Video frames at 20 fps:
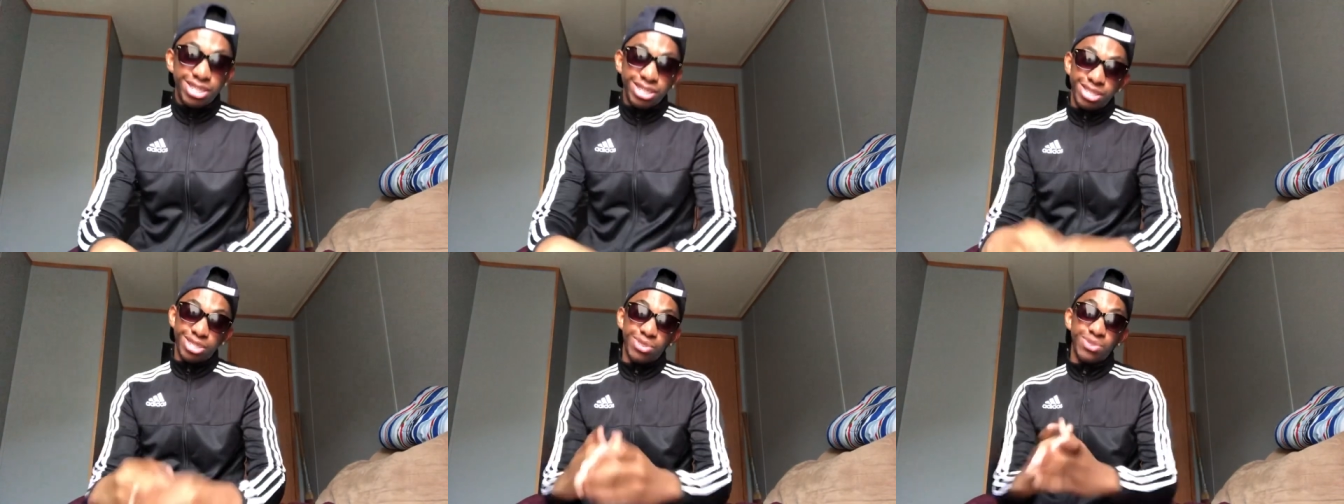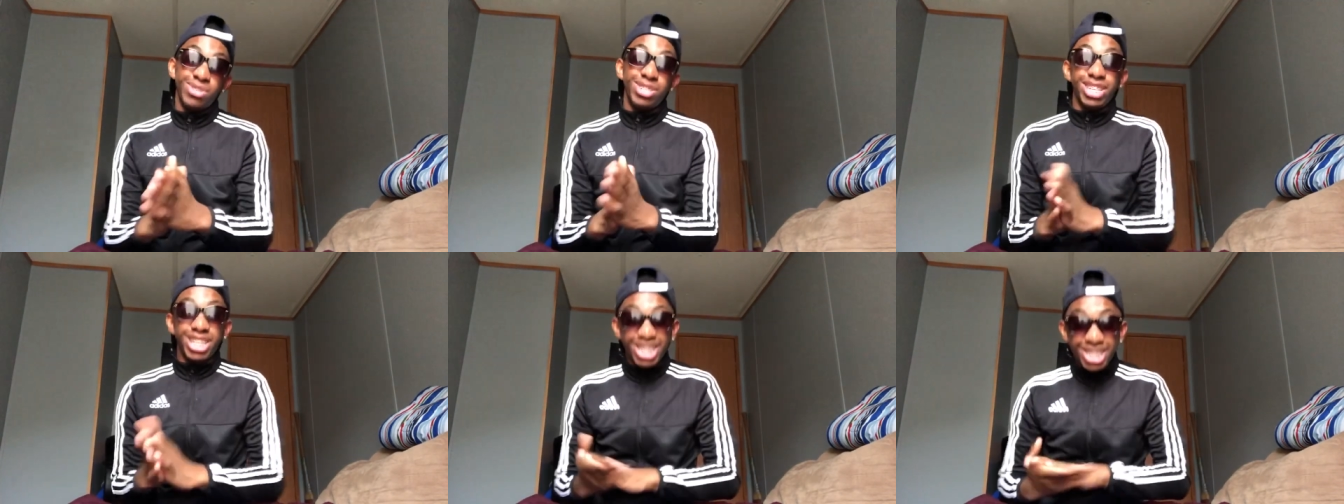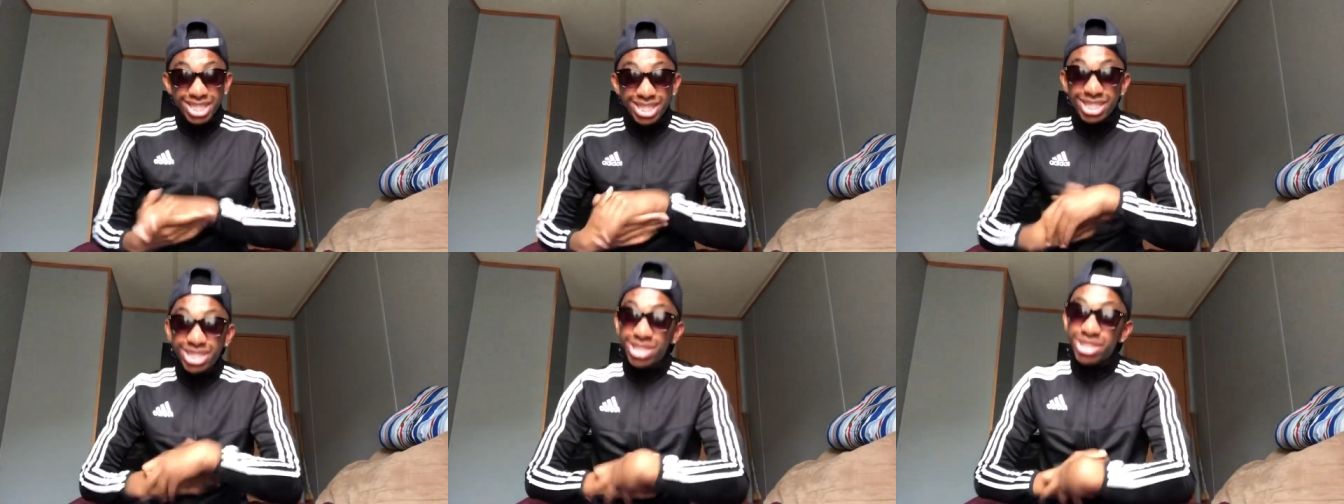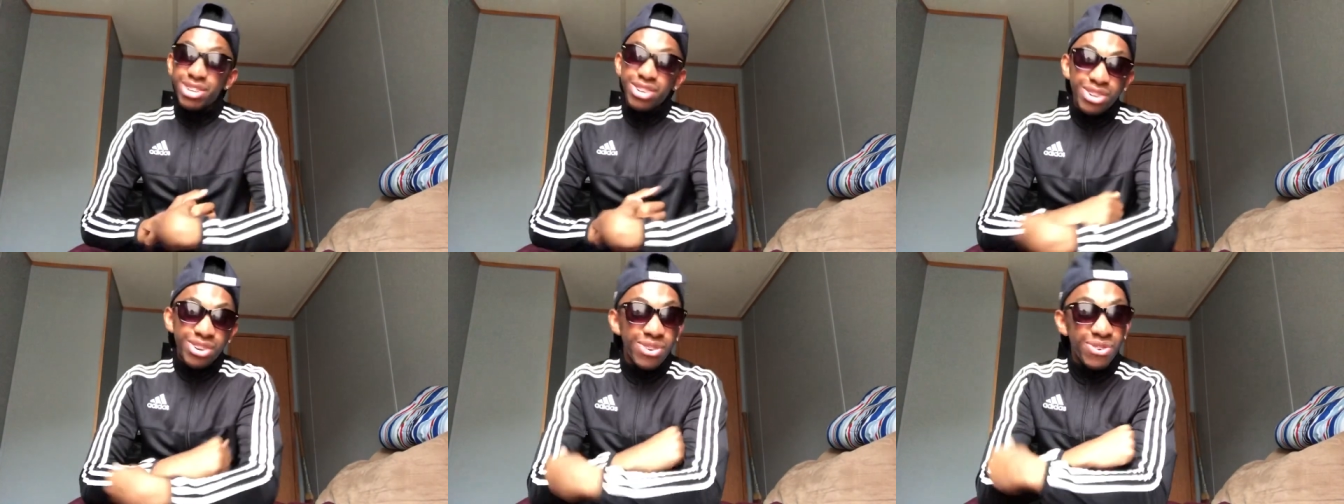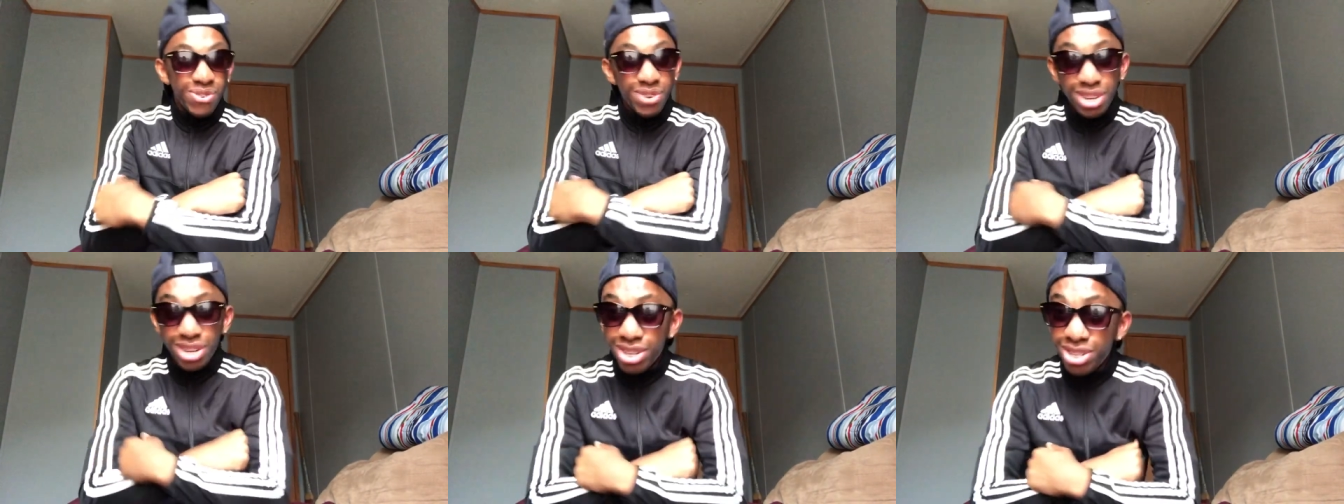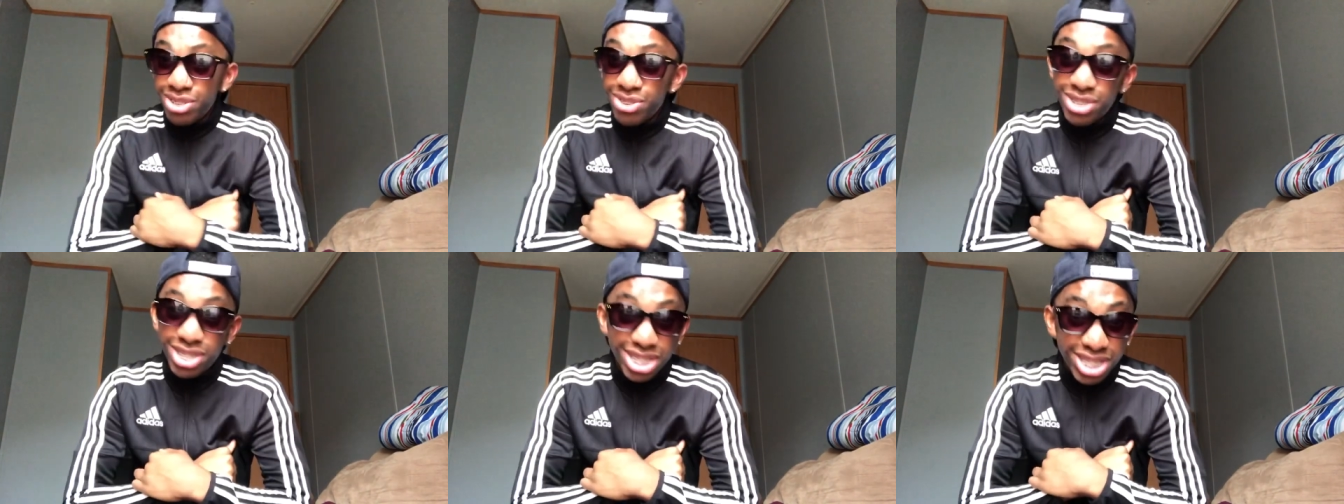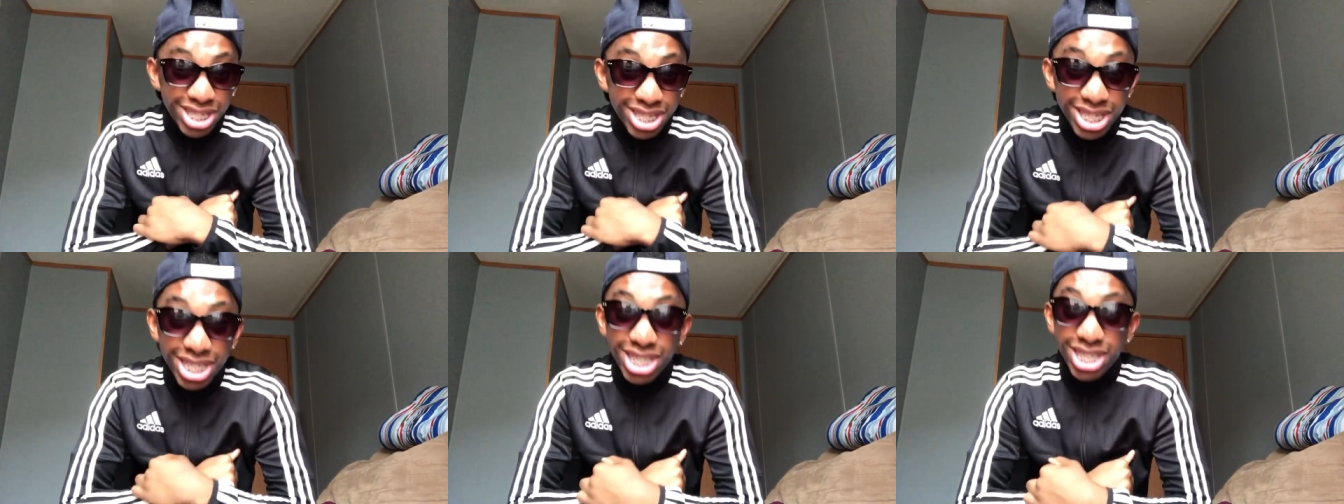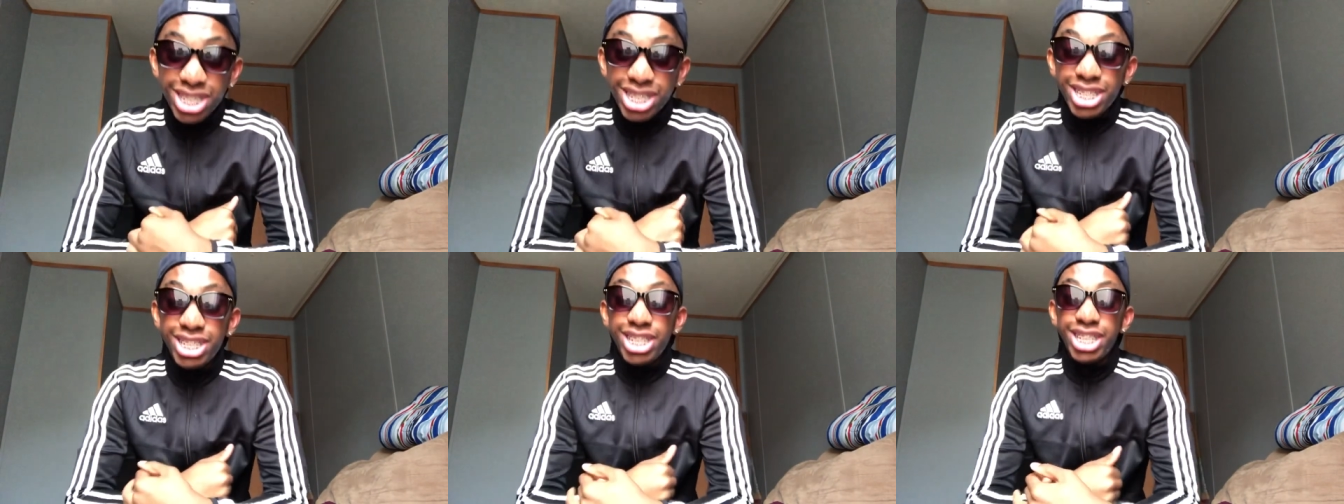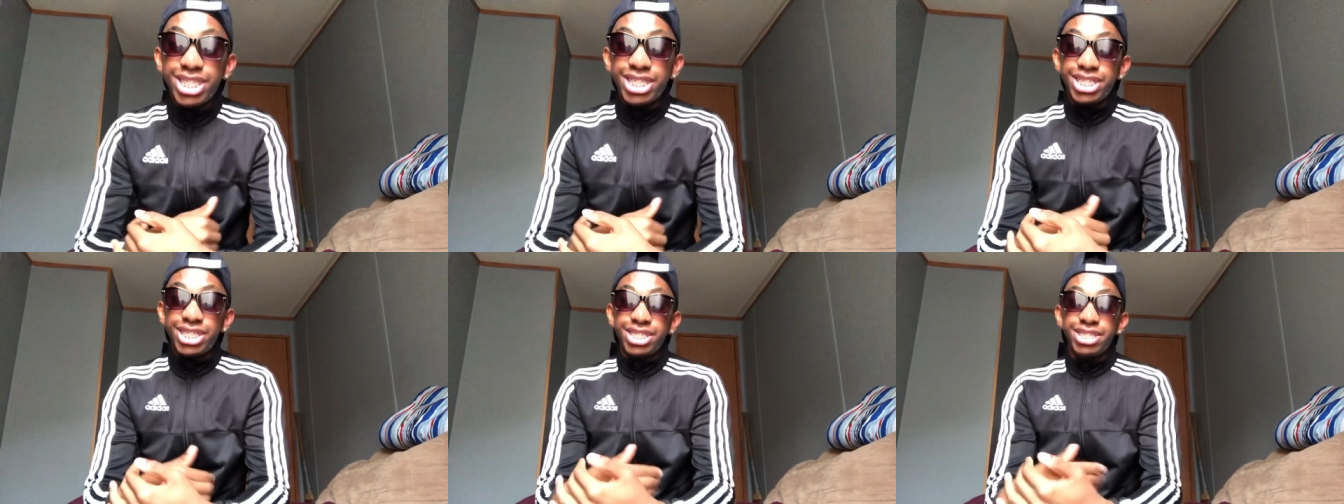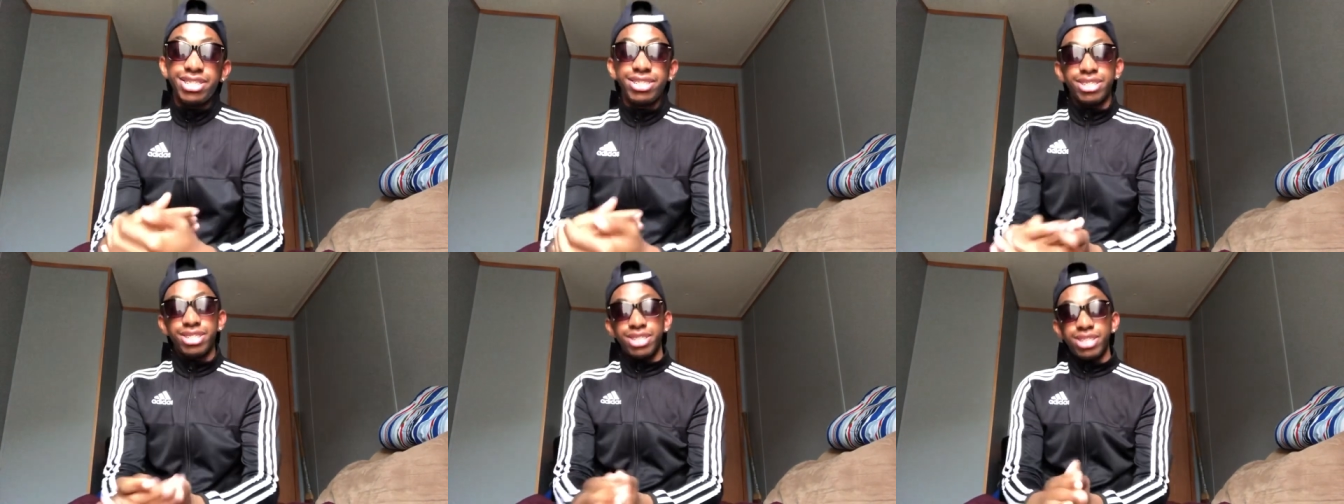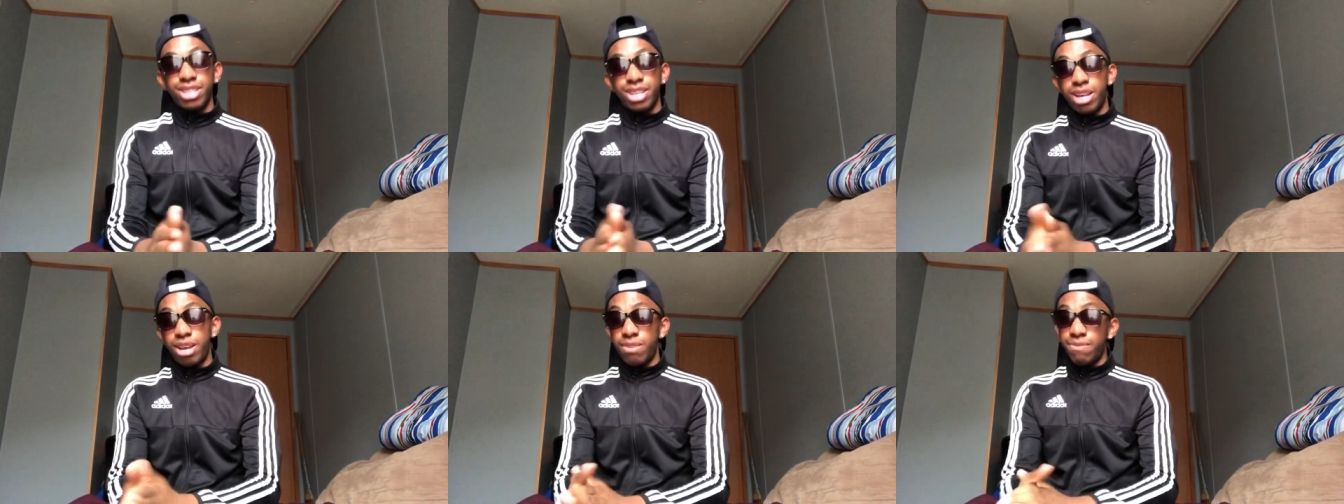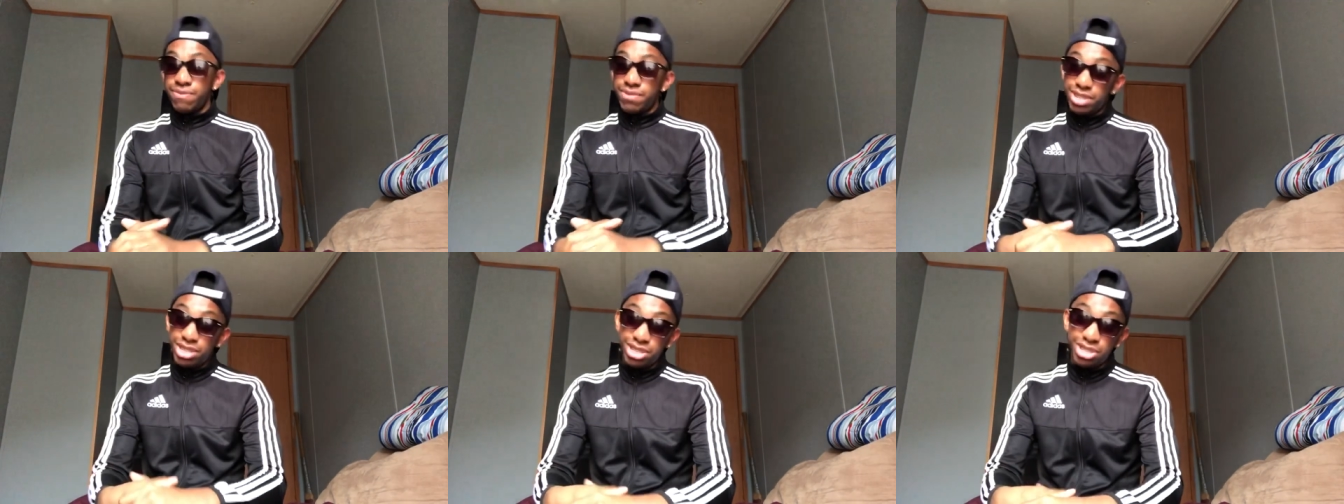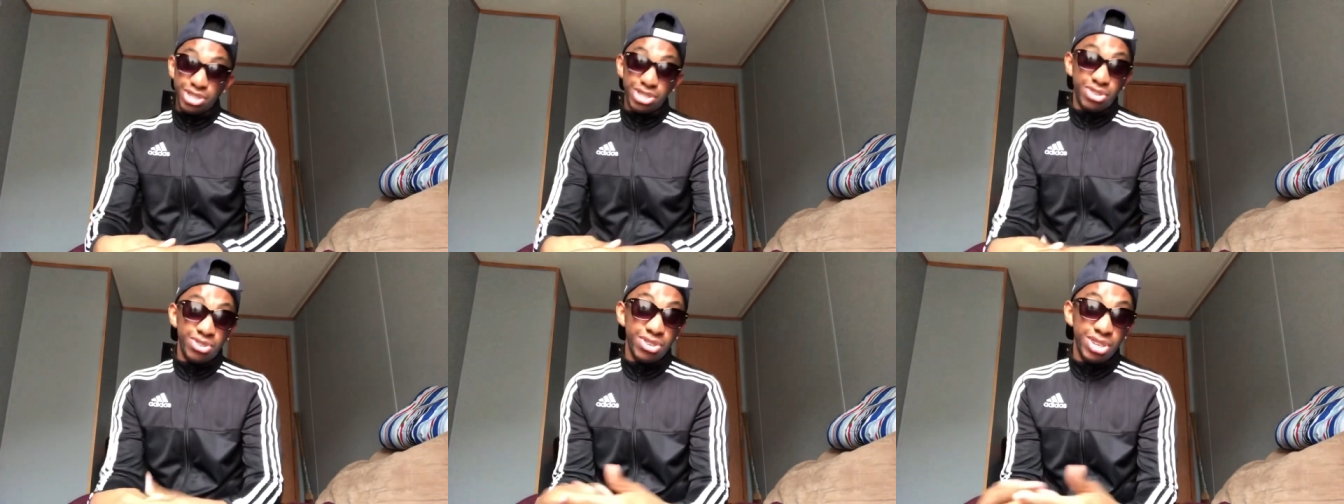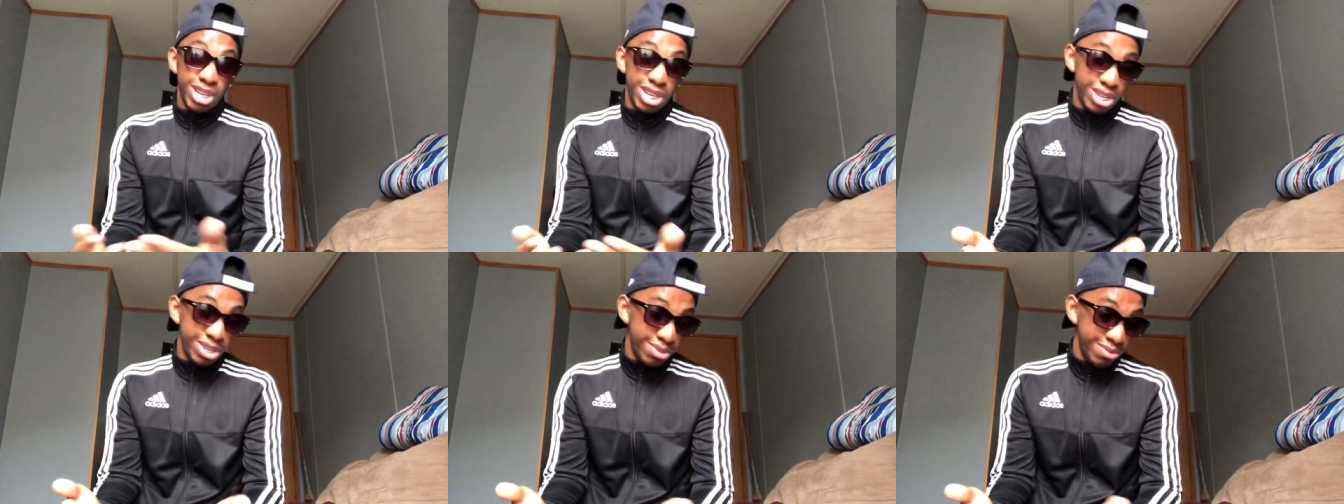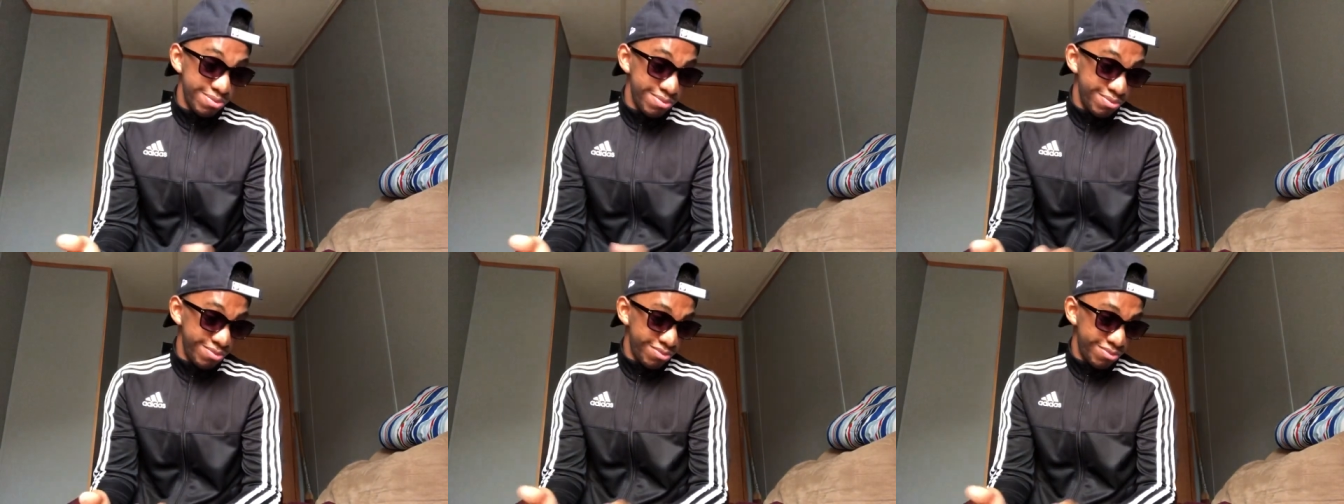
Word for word: So, yes, we are doing a sneaker collection. I'm finna show y'all